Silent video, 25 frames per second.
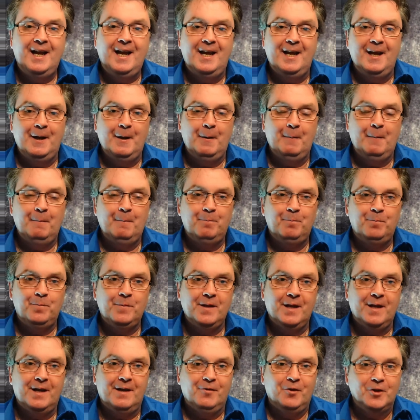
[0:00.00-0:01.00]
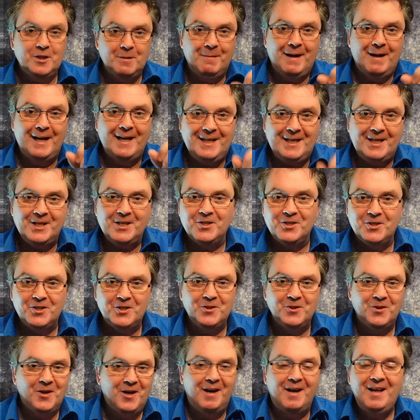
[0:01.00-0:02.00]
um I've got some ideas,
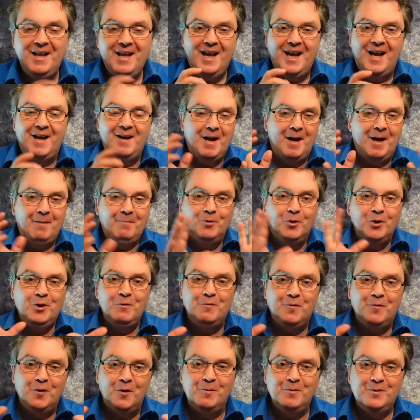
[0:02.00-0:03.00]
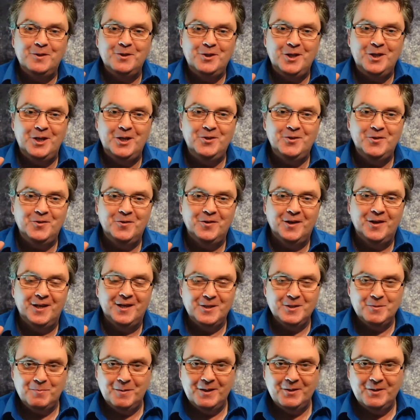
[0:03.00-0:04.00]
so I, I I'm looking forward to changing
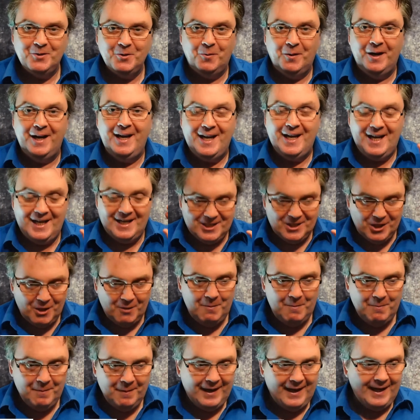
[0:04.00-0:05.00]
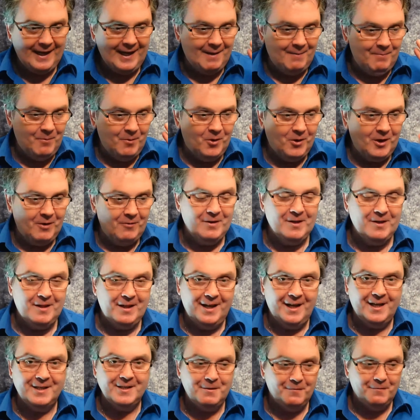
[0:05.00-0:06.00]
things, but don't worry, it's coming back. I'm not getting rid of
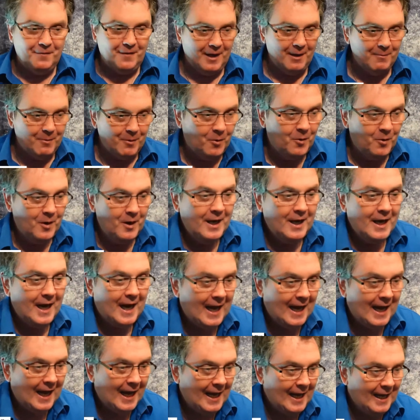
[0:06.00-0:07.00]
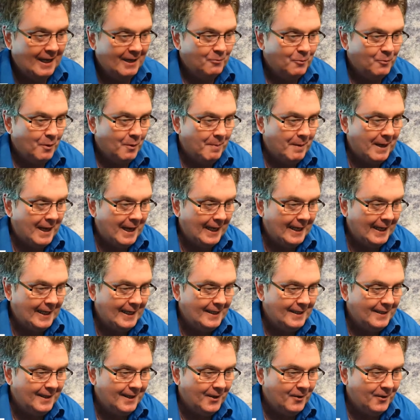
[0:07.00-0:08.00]
the artifact. Well, aha, we're back
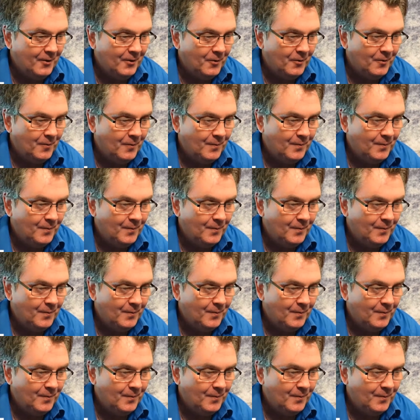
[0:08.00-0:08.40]
now.